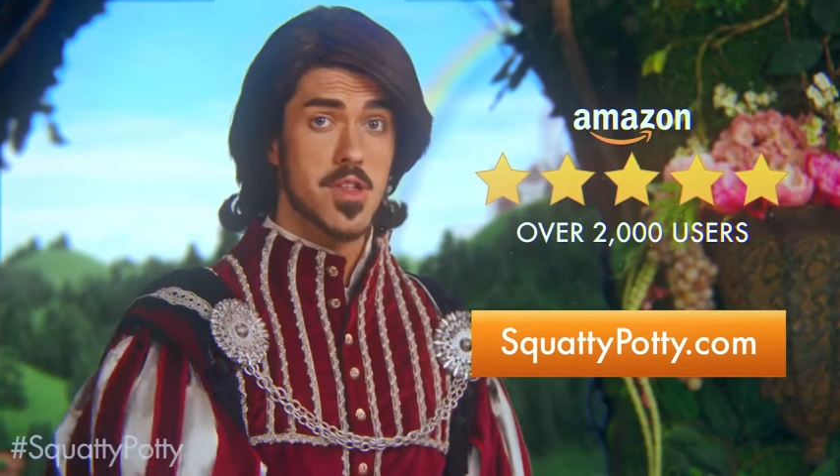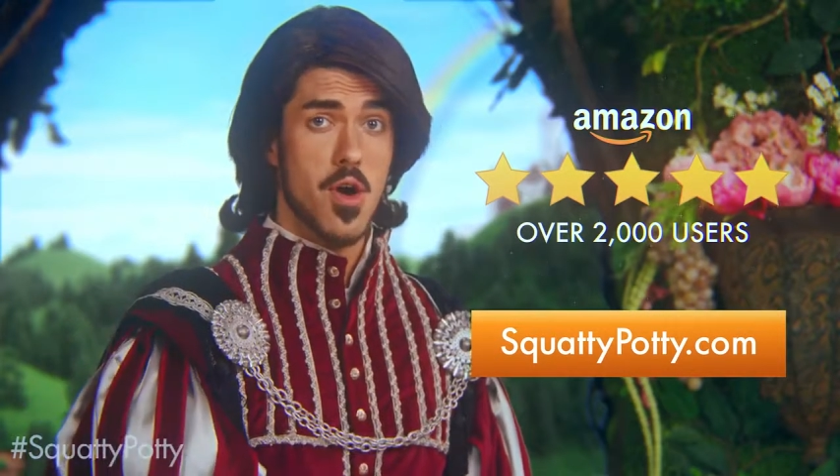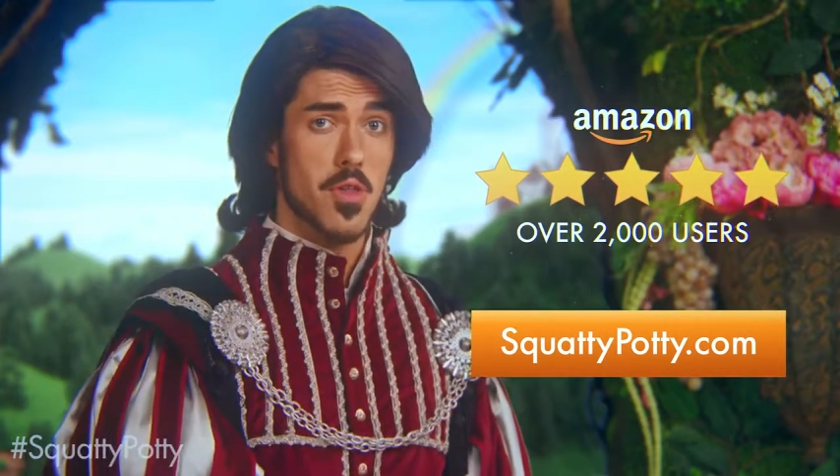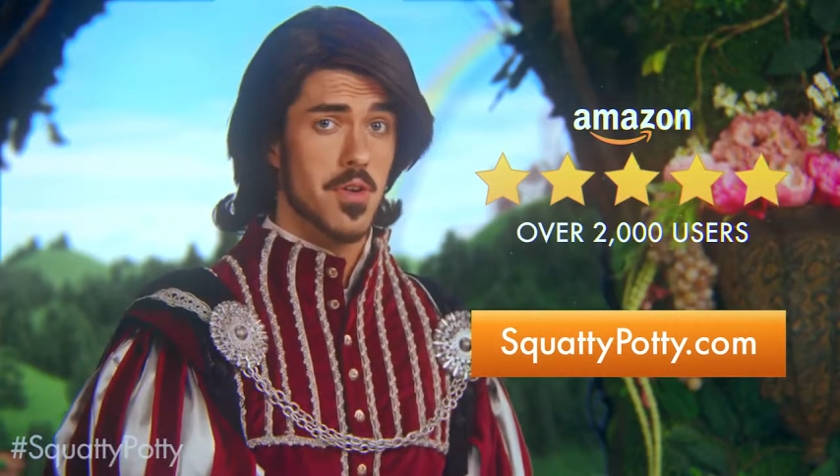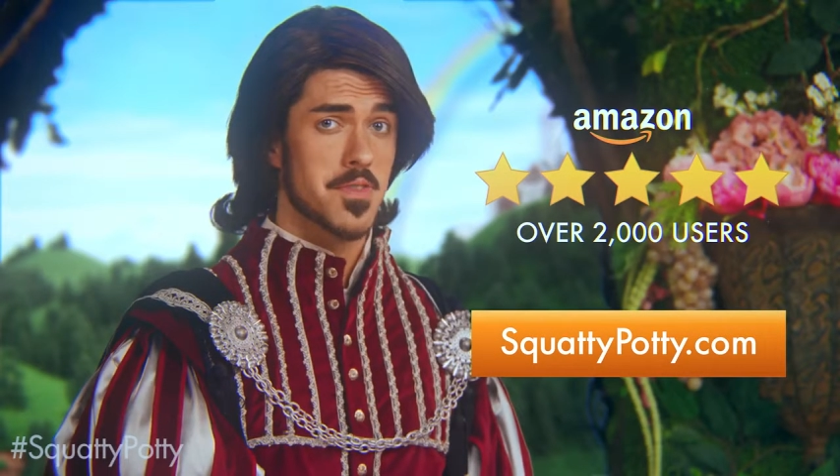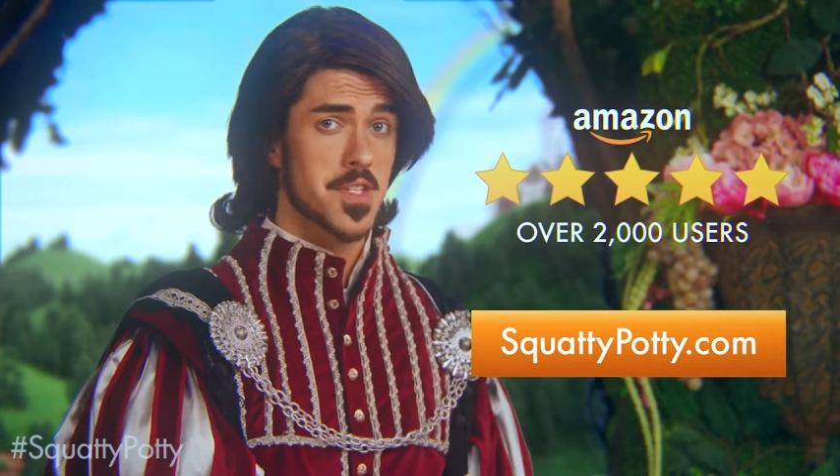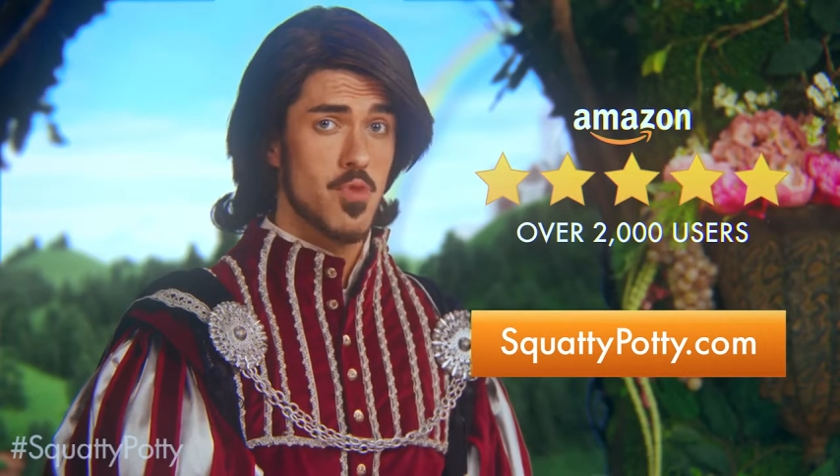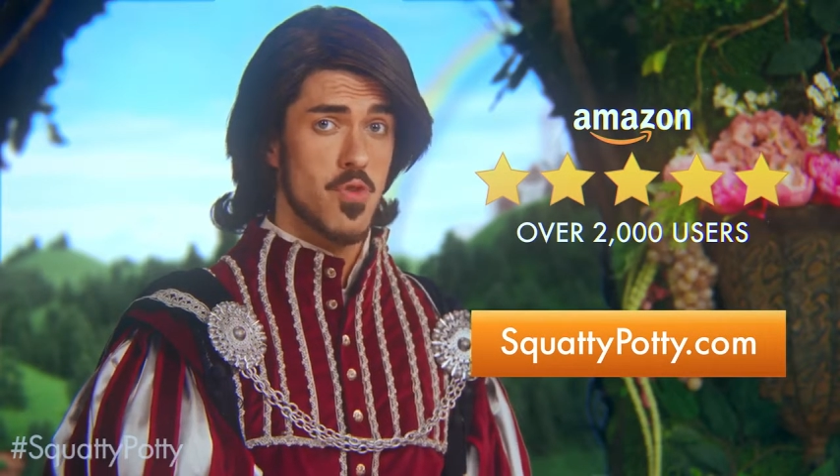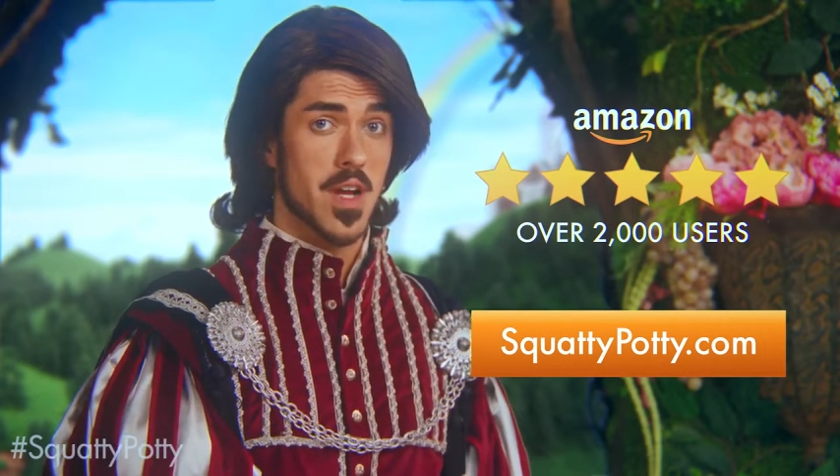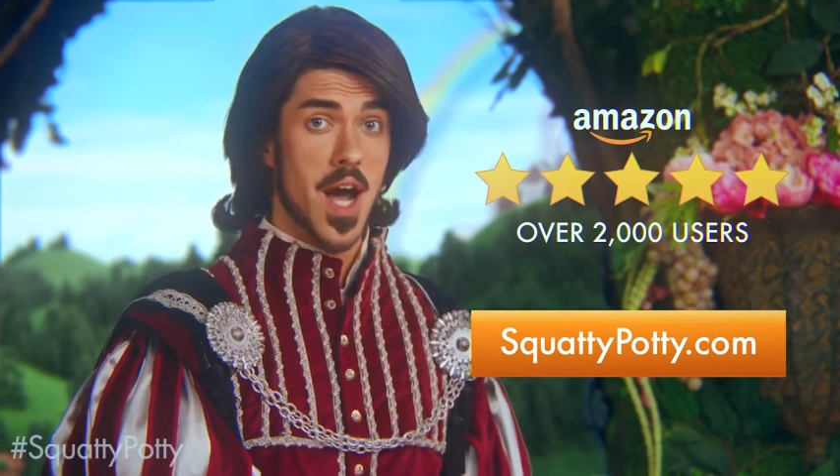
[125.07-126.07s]
the author of this
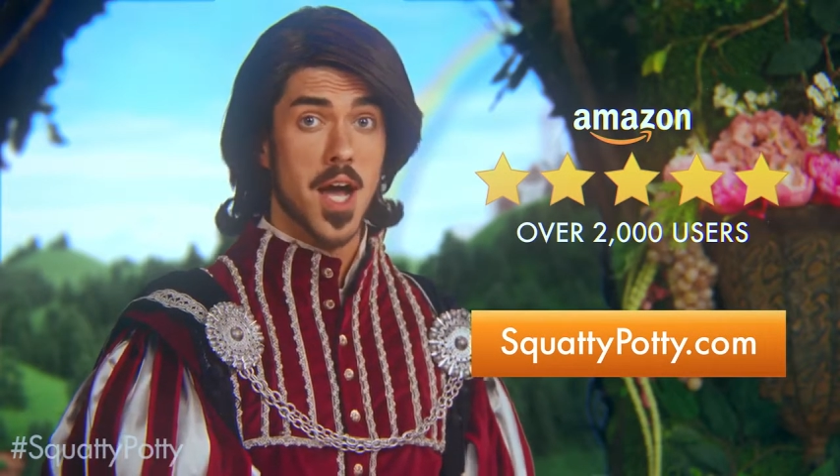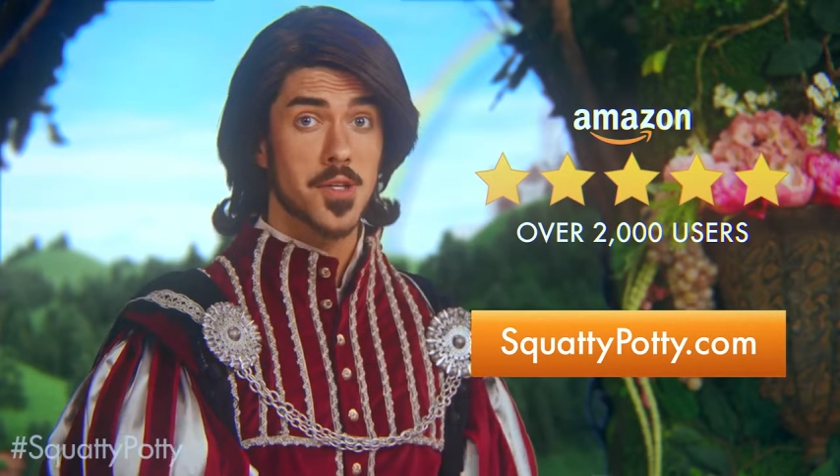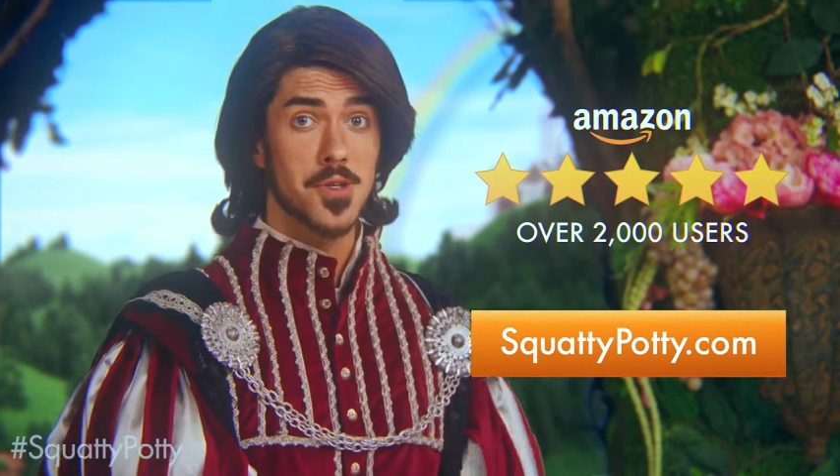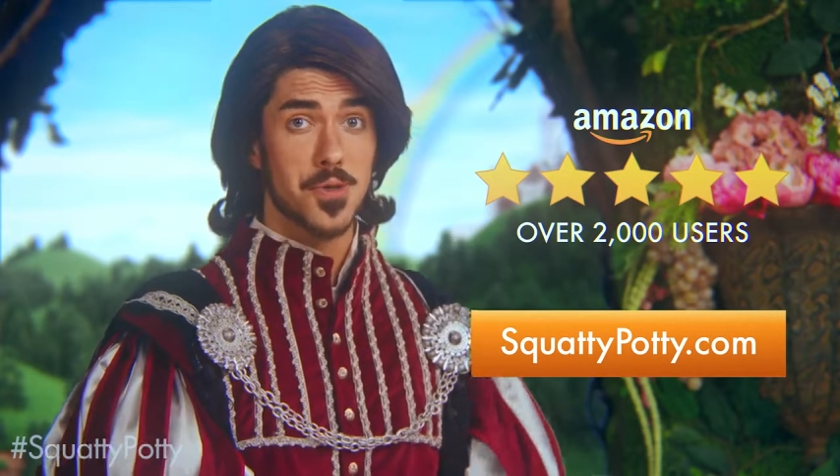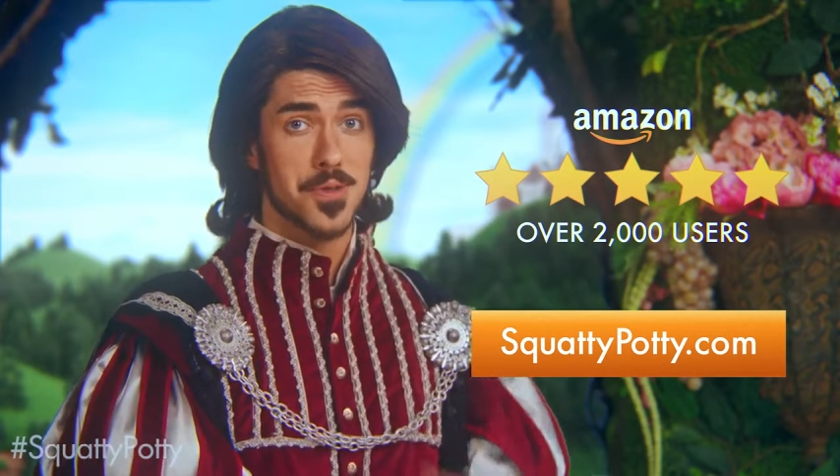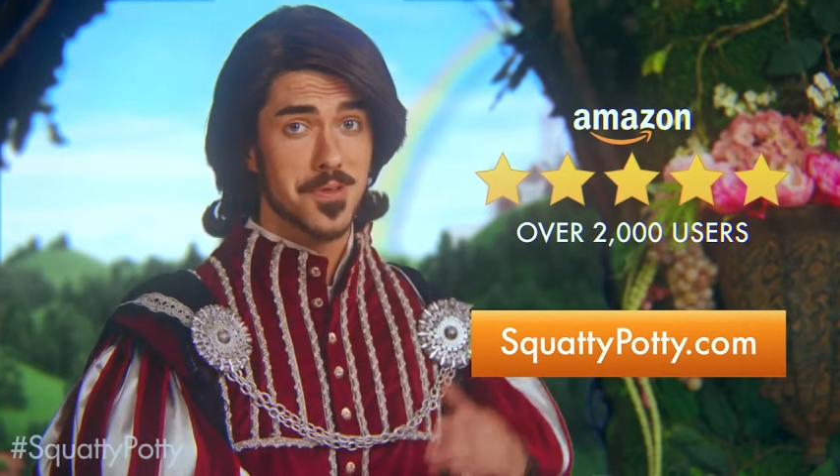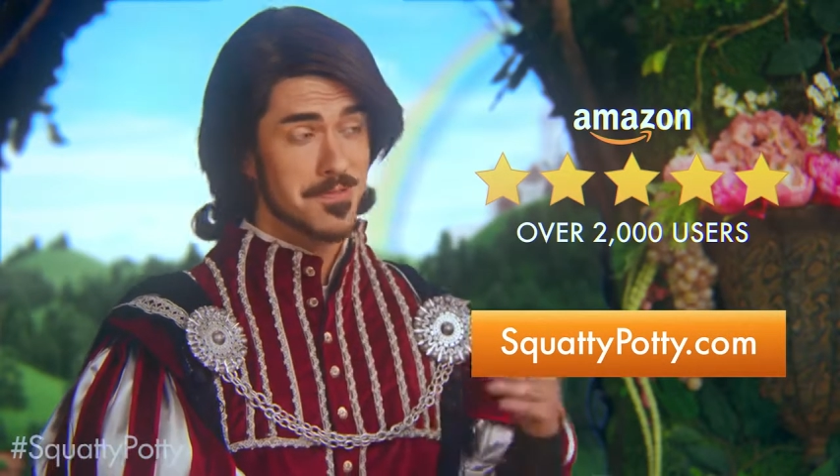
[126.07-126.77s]
moving haiku.